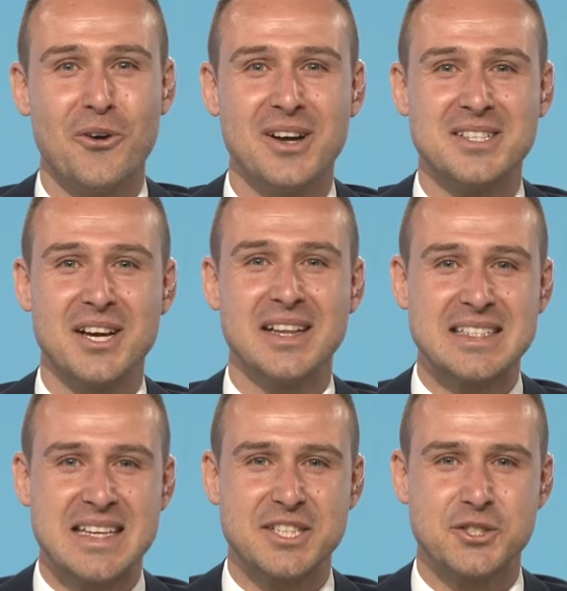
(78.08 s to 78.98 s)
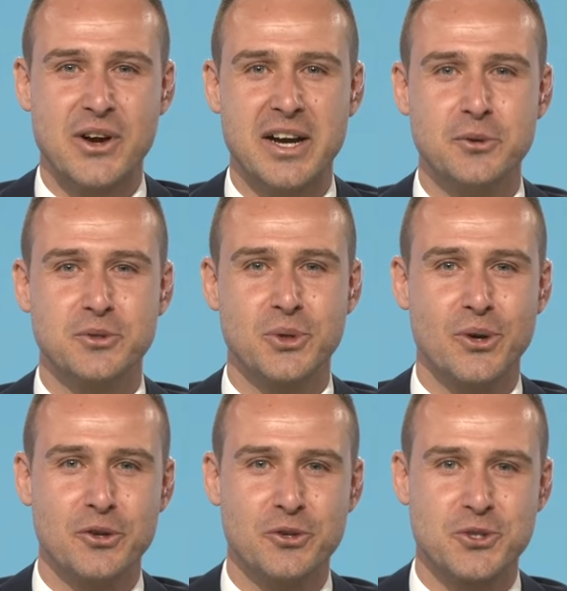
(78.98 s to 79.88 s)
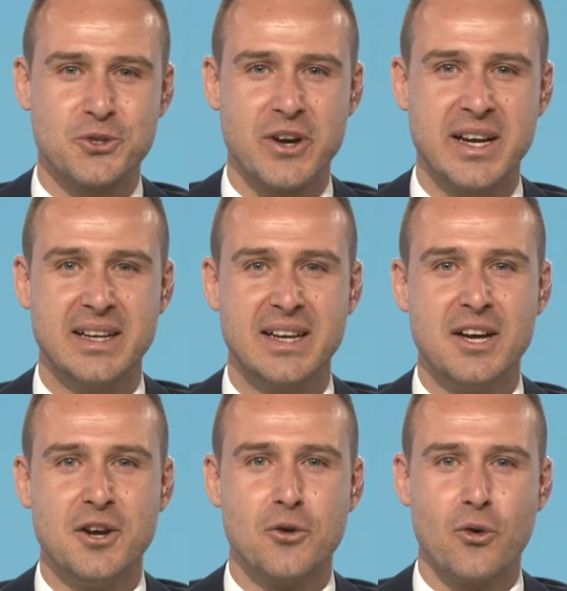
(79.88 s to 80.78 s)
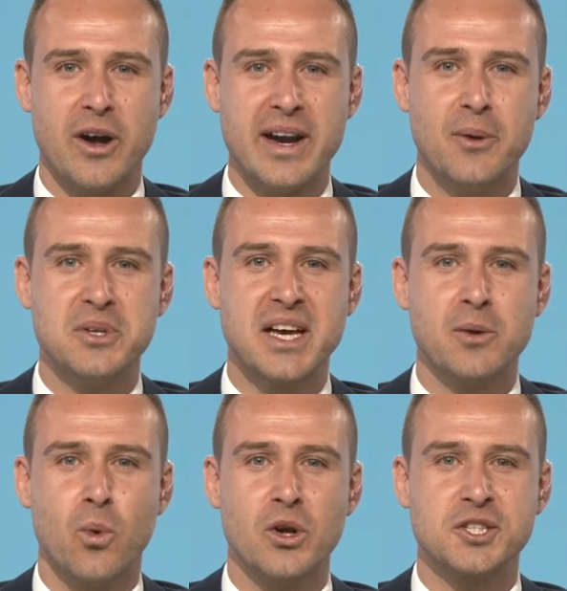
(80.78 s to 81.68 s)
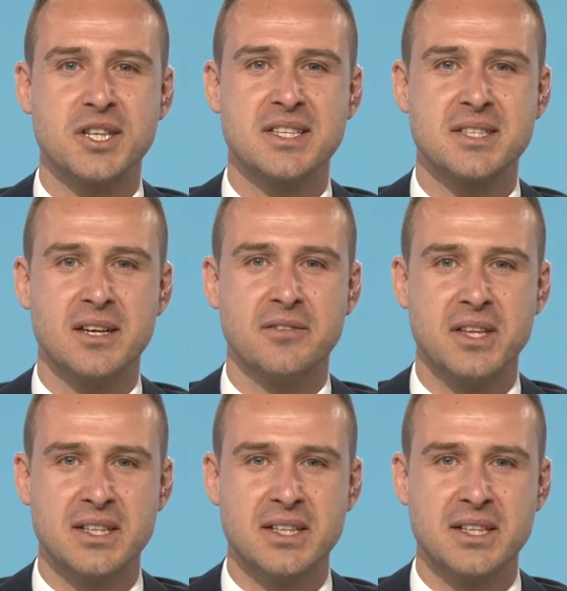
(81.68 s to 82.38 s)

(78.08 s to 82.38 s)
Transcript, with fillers: right, so let's get straight into it on your screen. Right now is a watch list of the